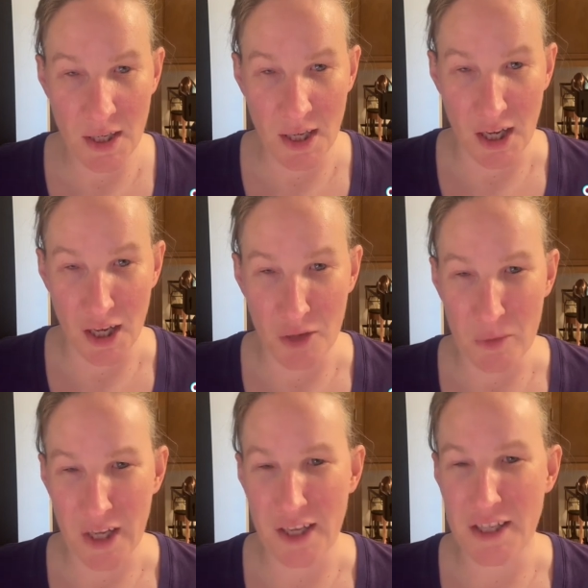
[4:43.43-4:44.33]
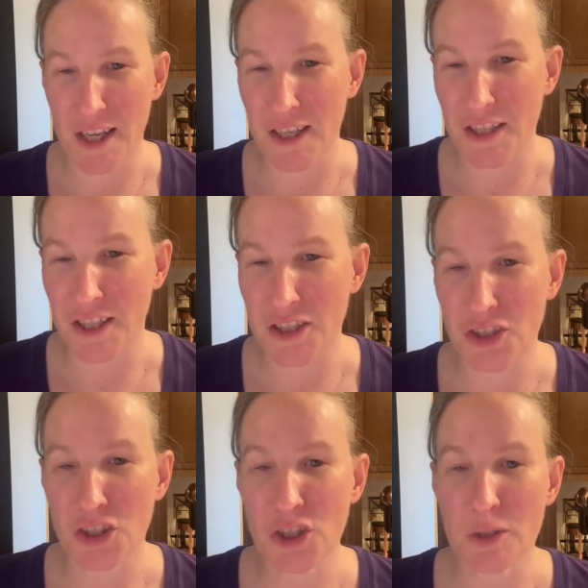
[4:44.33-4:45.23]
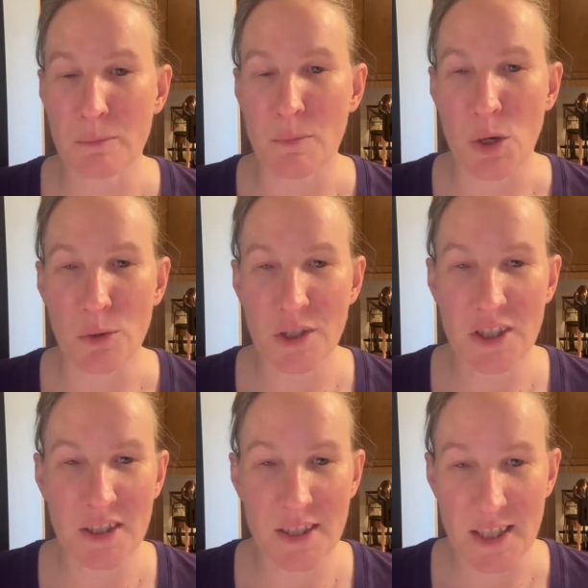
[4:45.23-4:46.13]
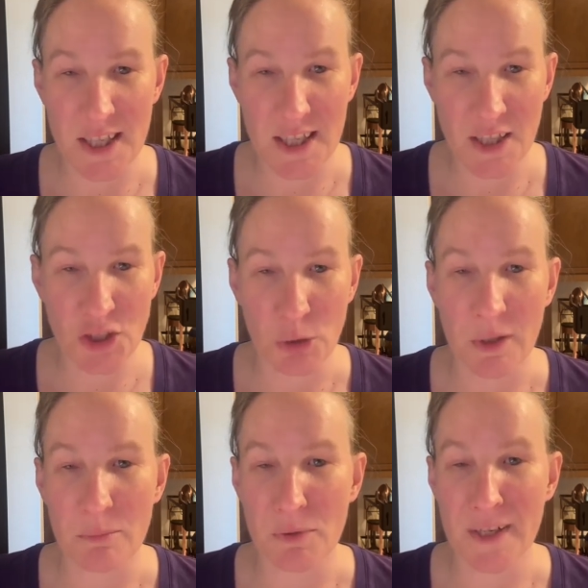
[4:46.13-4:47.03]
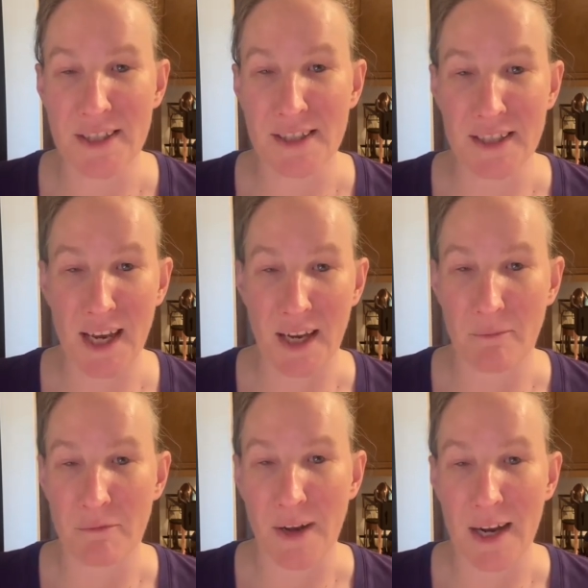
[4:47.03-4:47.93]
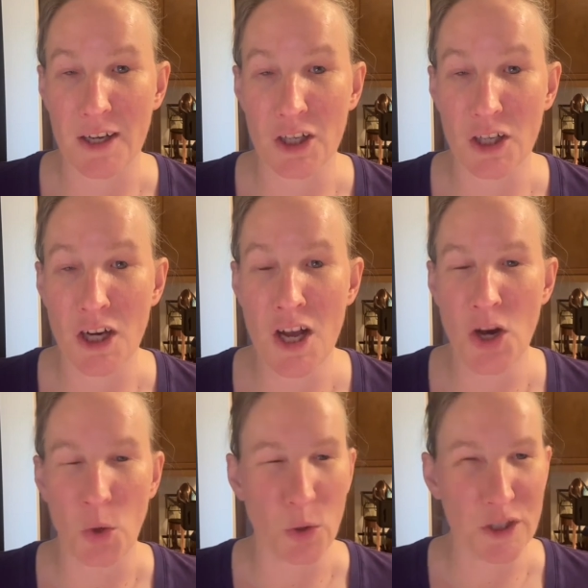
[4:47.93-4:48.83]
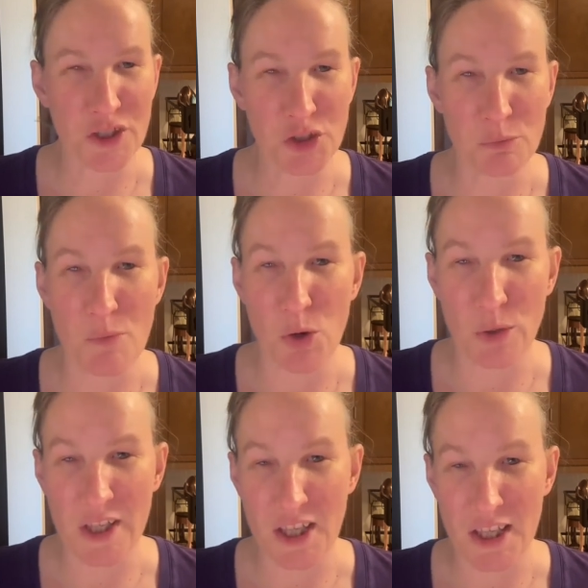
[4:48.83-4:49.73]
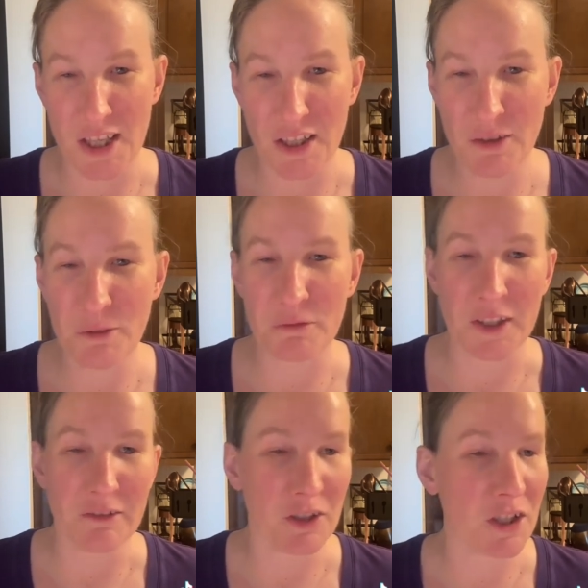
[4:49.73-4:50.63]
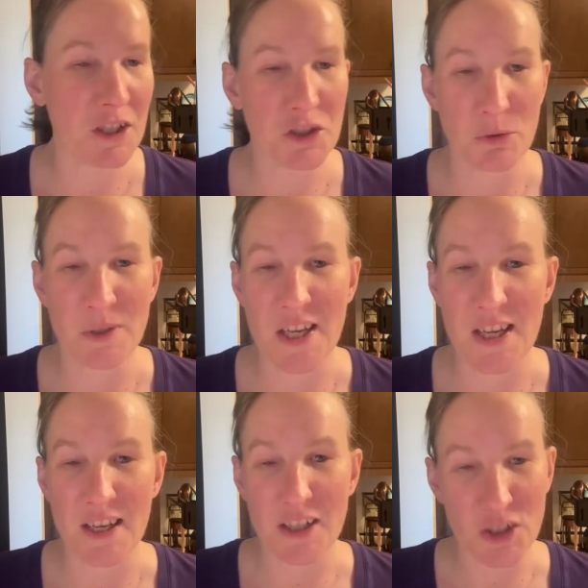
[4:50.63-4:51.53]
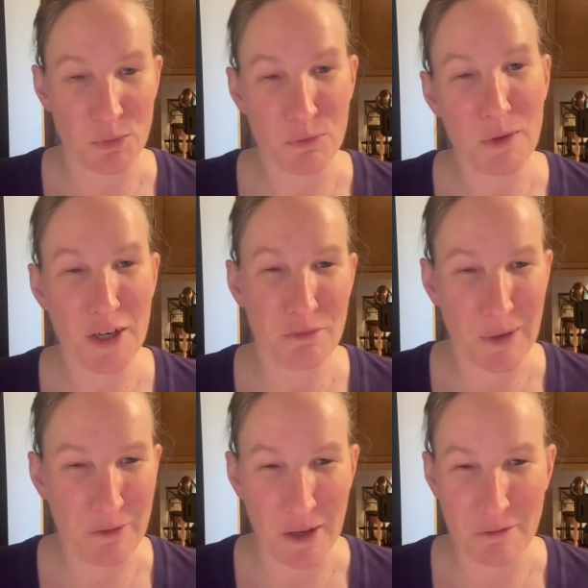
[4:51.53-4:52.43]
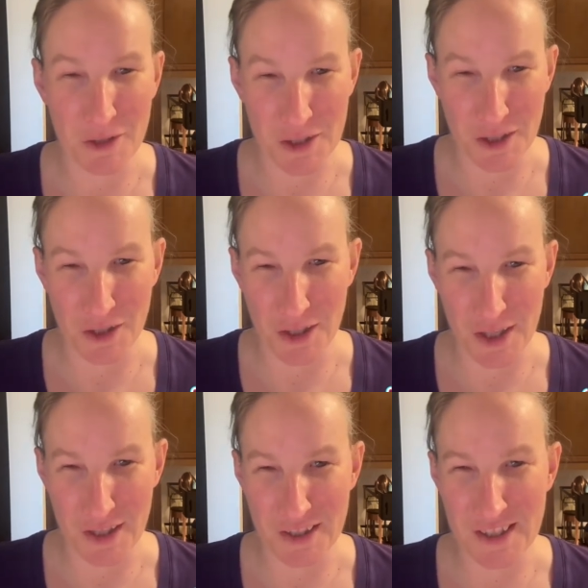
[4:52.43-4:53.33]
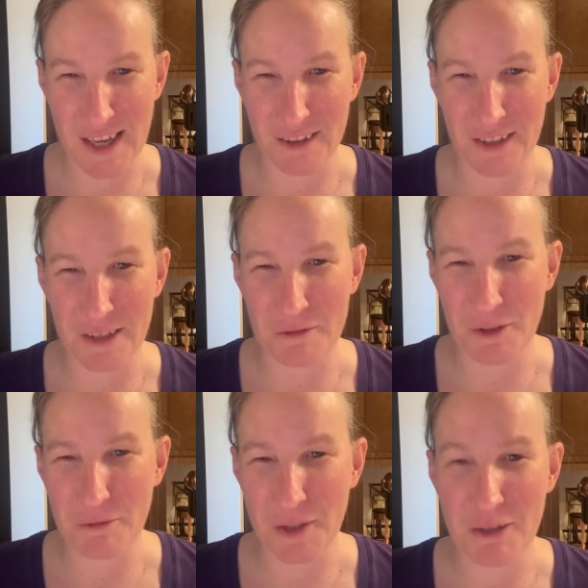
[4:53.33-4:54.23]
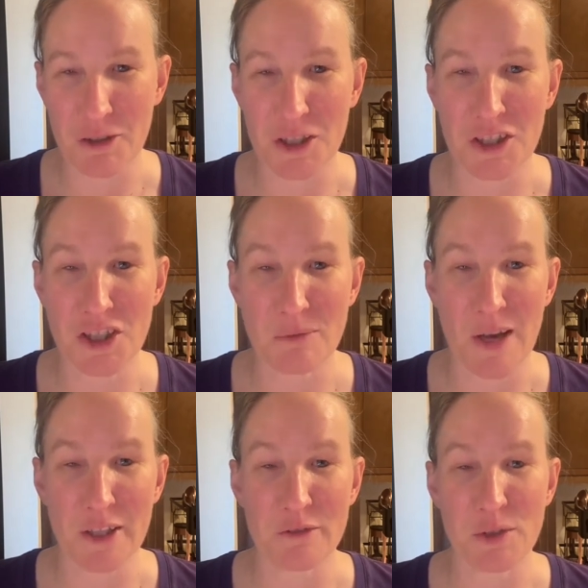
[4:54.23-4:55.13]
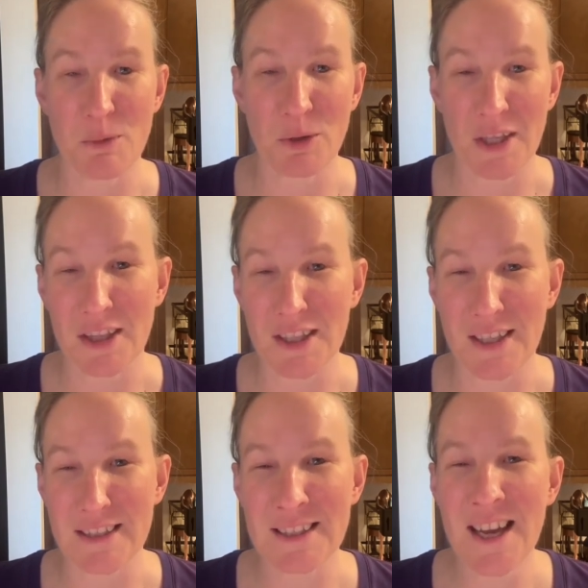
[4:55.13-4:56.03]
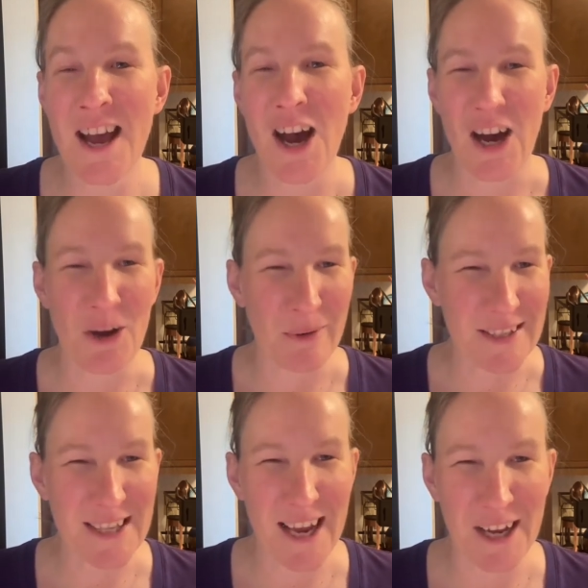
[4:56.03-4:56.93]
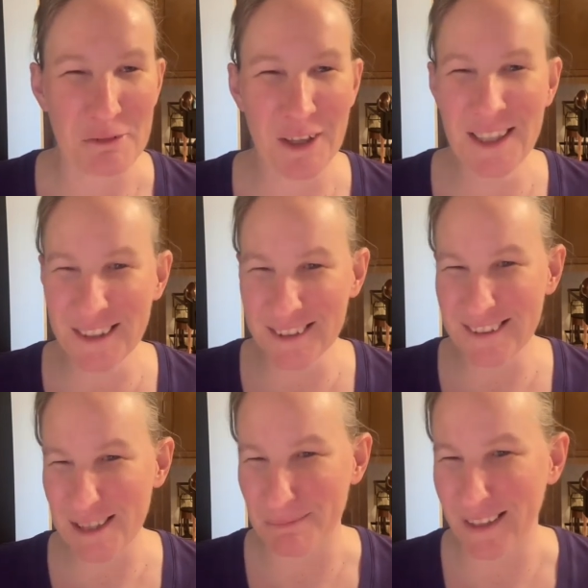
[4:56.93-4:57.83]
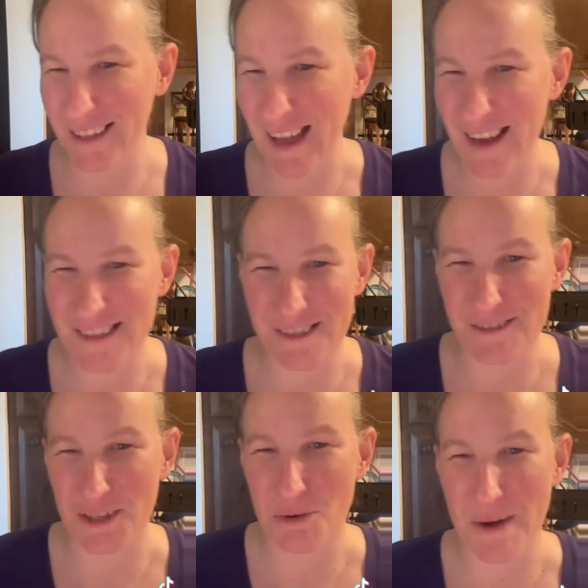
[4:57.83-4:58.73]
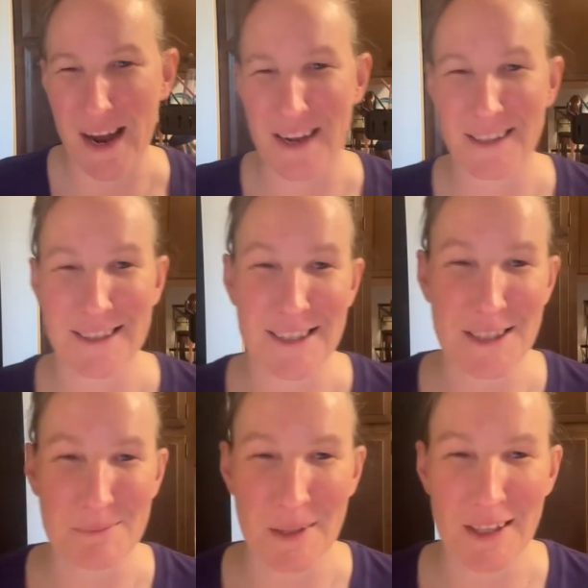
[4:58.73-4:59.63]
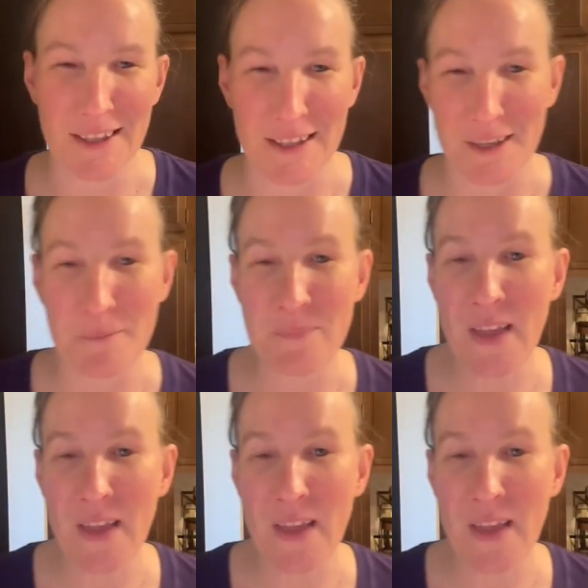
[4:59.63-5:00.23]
And it is smoked tea, so it brings a campfire or a smoky flavor to tea. It is one of my favorite ingredients. I love the flavor and the smell of smoky things. Always have. It's been, I don't know why, it's just been a thing.